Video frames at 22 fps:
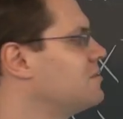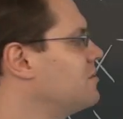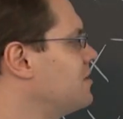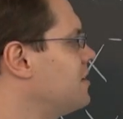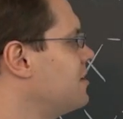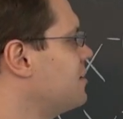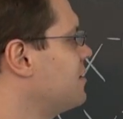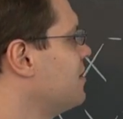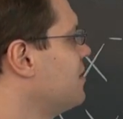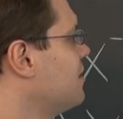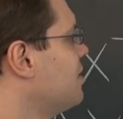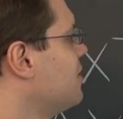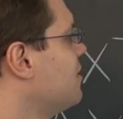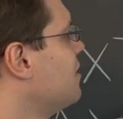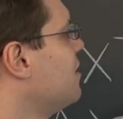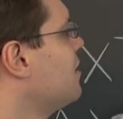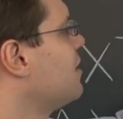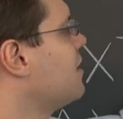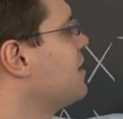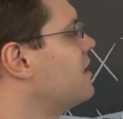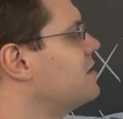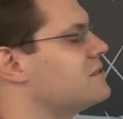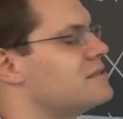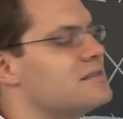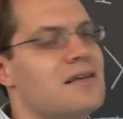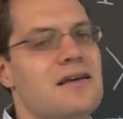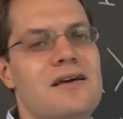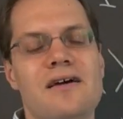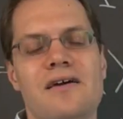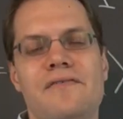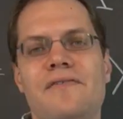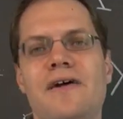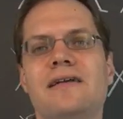right? Has
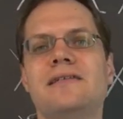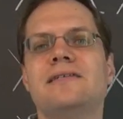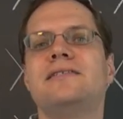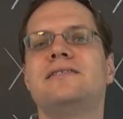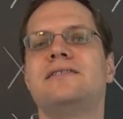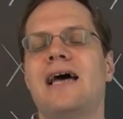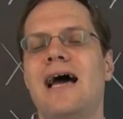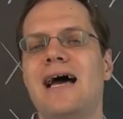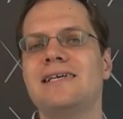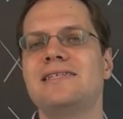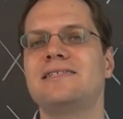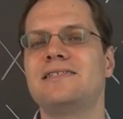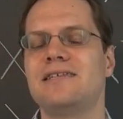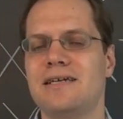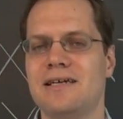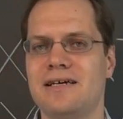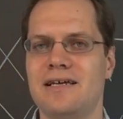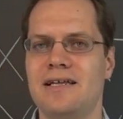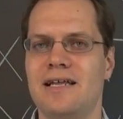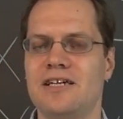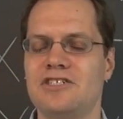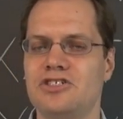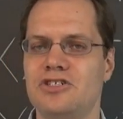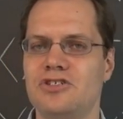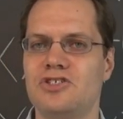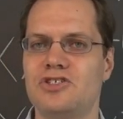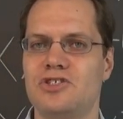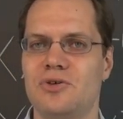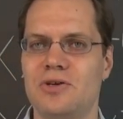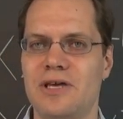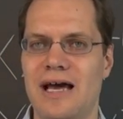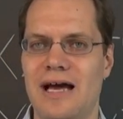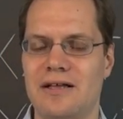fantastic connections
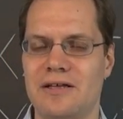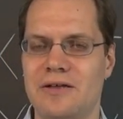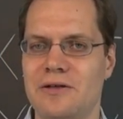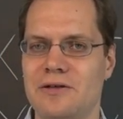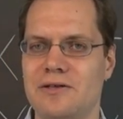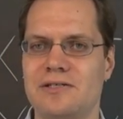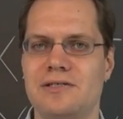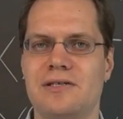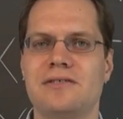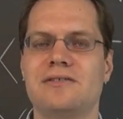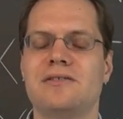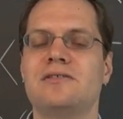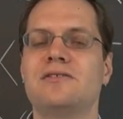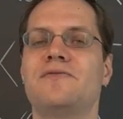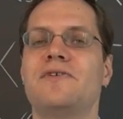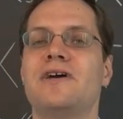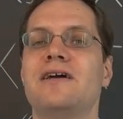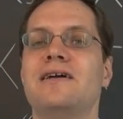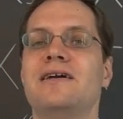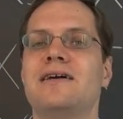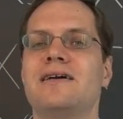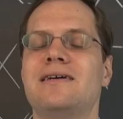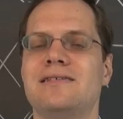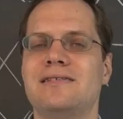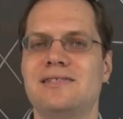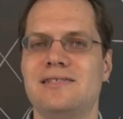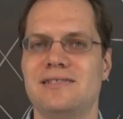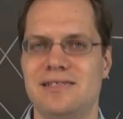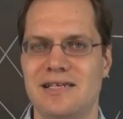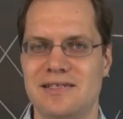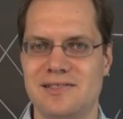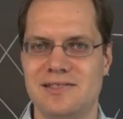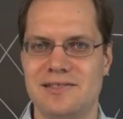to calculus. This is very
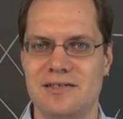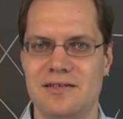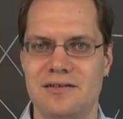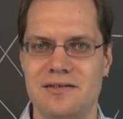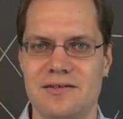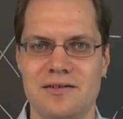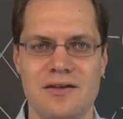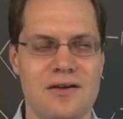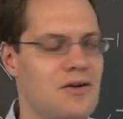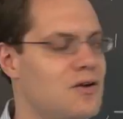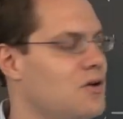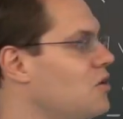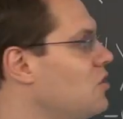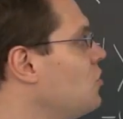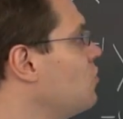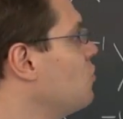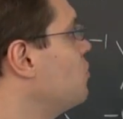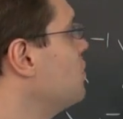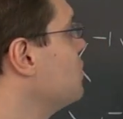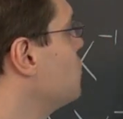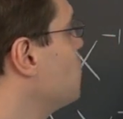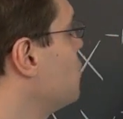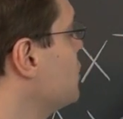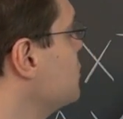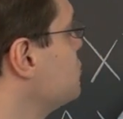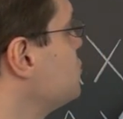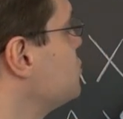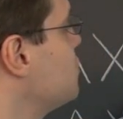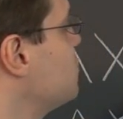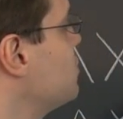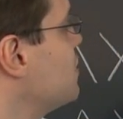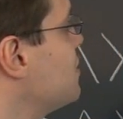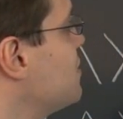consistent with
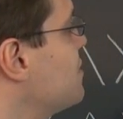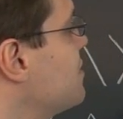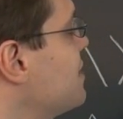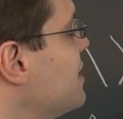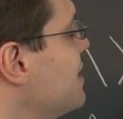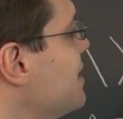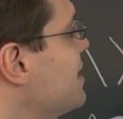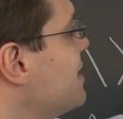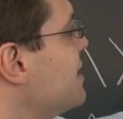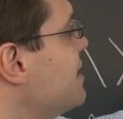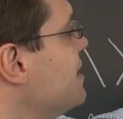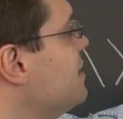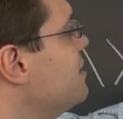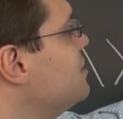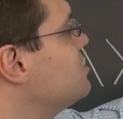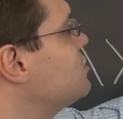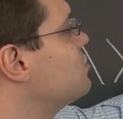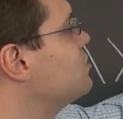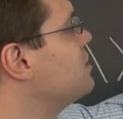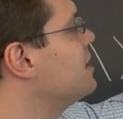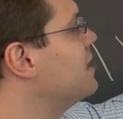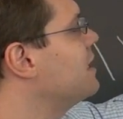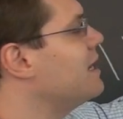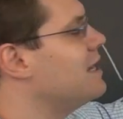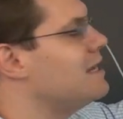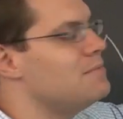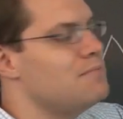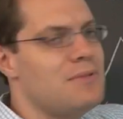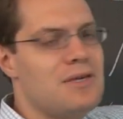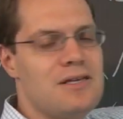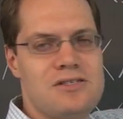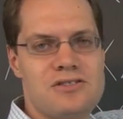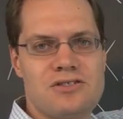what you would think e to the a
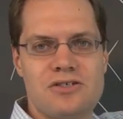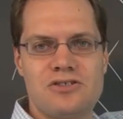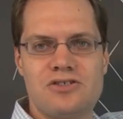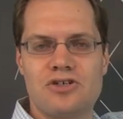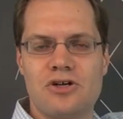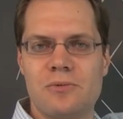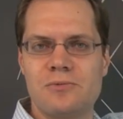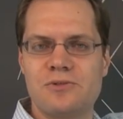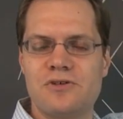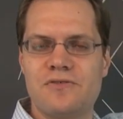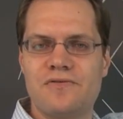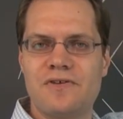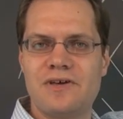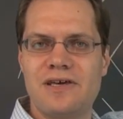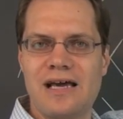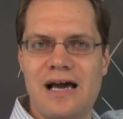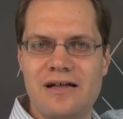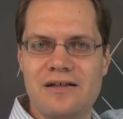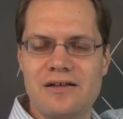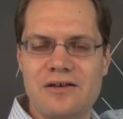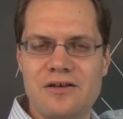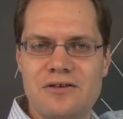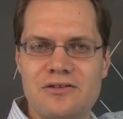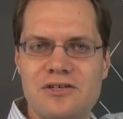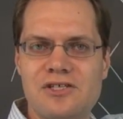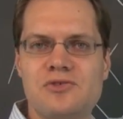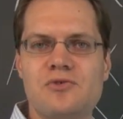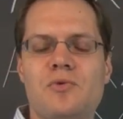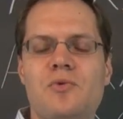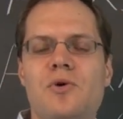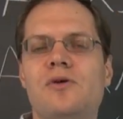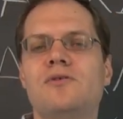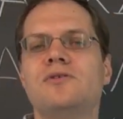means in terms of
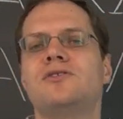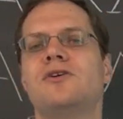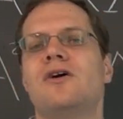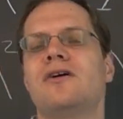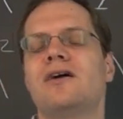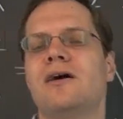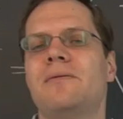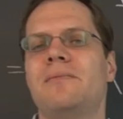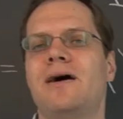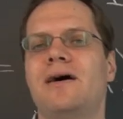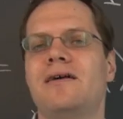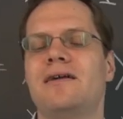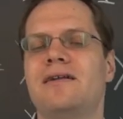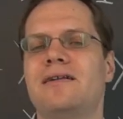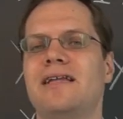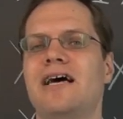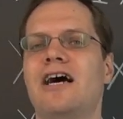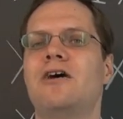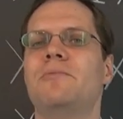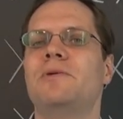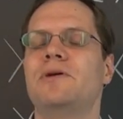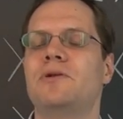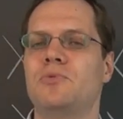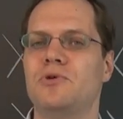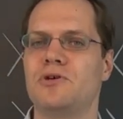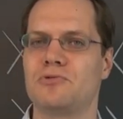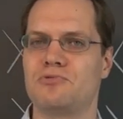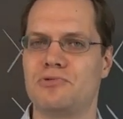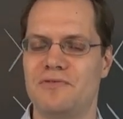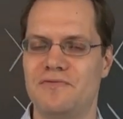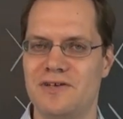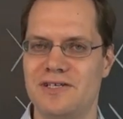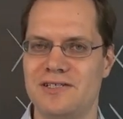calculus. We won't talk about it now, but
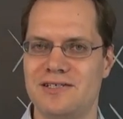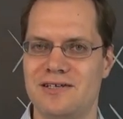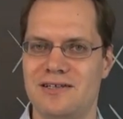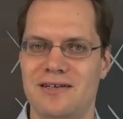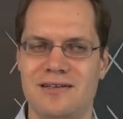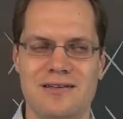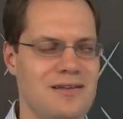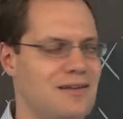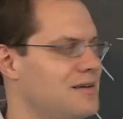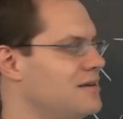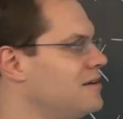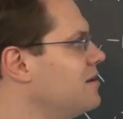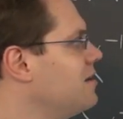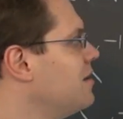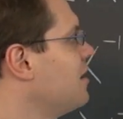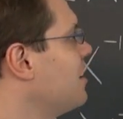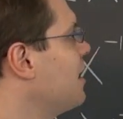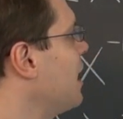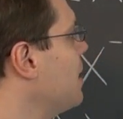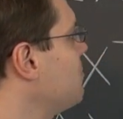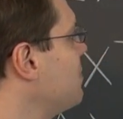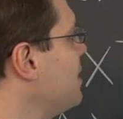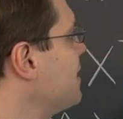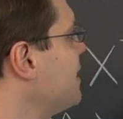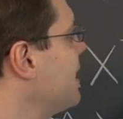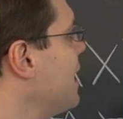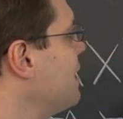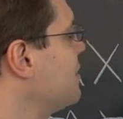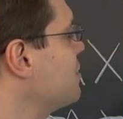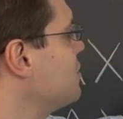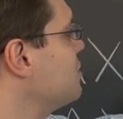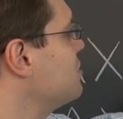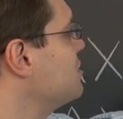we'll revisit it. And by
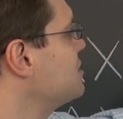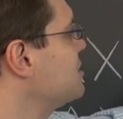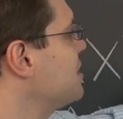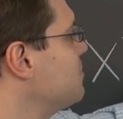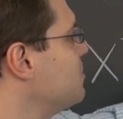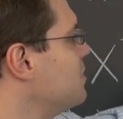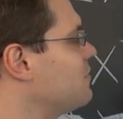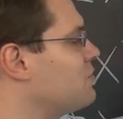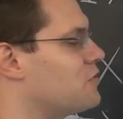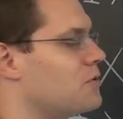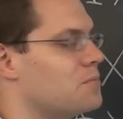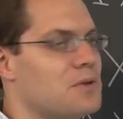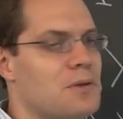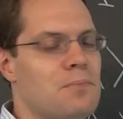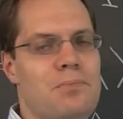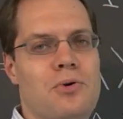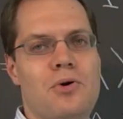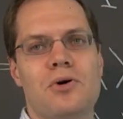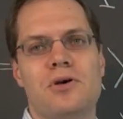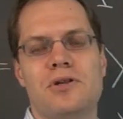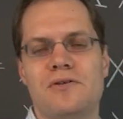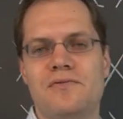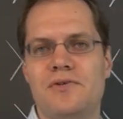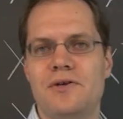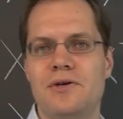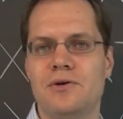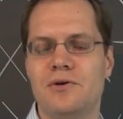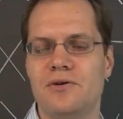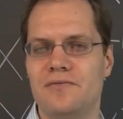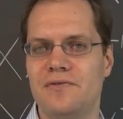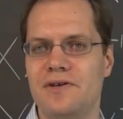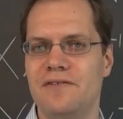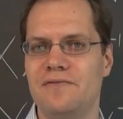calculus, I mean from the point of
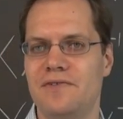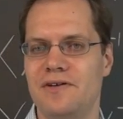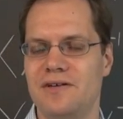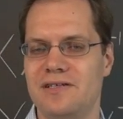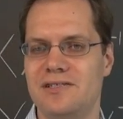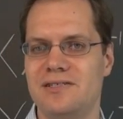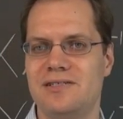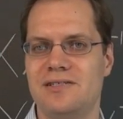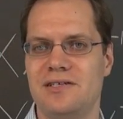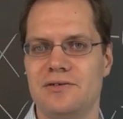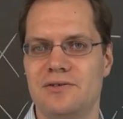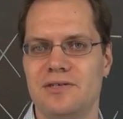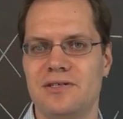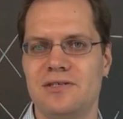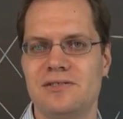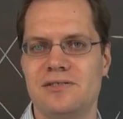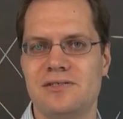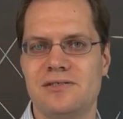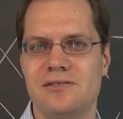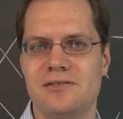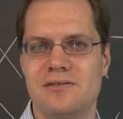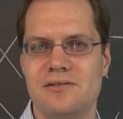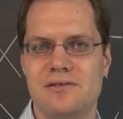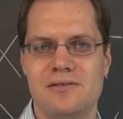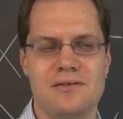view of infinite series.